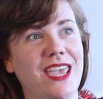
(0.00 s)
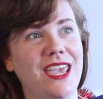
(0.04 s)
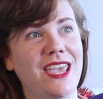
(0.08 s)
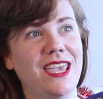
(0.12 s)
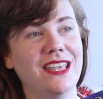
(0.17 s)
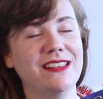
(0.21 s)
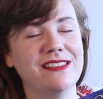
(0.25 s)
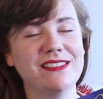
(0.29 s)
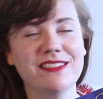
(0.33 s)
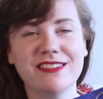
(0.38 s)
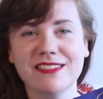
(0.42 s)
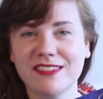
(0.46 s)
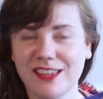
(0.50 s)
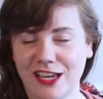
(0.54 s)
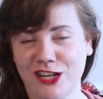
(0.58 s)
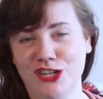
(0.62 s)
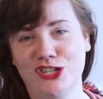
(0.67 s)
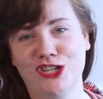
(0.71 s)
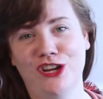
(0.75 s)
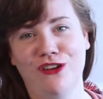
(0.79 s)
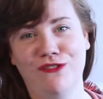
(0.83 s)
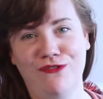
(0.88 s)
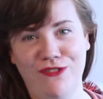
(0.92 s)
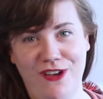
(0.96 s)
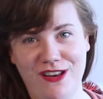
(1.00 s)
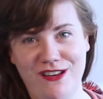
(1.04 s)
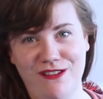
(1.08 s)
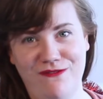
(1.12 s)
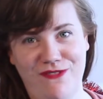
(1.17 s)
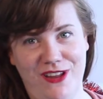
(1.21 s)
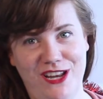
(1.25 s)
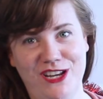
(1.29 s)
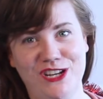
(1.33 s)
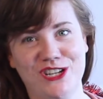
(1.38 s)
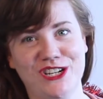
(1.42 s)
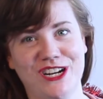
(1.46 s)
It's such a fun
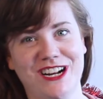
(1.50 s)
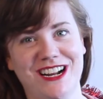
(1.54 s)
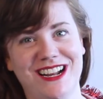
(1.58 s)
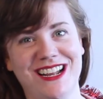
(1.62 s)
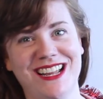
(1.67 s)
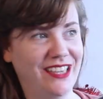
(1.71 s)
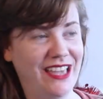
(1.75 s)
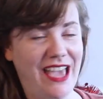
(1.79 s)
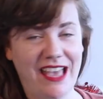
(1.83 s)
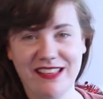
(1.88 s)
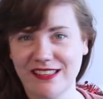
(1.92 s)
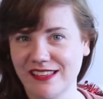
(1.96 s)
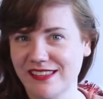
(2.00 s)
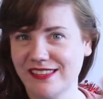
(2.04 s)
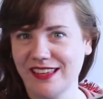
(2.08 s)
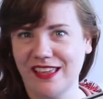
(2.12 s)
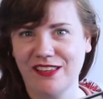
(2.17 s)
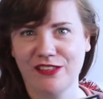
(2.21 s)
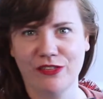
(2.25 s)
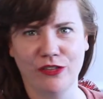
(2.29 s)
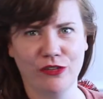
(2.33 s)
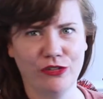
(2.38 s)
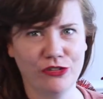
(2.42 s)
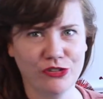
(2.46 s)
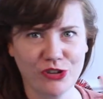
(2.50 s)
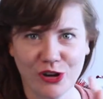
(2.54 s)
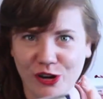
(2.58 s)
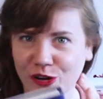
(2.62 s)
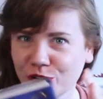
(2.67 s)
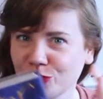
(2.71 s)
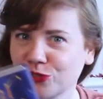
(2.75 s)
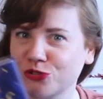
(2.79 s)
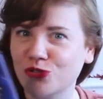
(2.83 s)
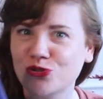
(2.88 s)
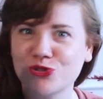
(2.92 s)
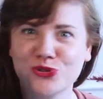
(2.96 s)
adventure. As it says, the
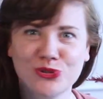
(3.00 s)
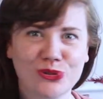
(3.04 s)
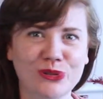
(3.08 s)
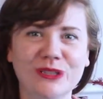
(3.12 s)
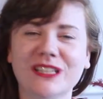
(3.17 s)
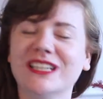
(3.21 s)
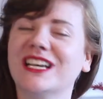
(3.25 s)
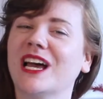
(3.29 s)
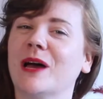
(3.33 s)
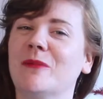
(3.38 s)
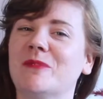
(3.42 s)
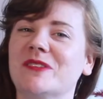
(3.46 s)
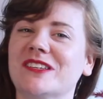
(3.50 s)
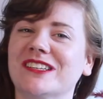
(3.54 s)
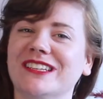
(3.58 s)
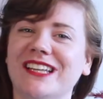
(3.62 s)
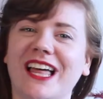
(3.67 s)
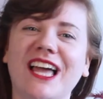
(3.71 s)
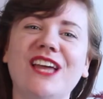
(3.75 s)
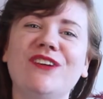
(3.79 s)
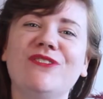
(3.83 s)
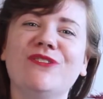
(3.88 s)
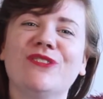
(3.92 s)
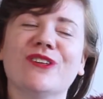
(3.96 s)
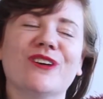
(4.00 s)
stars truly come to life.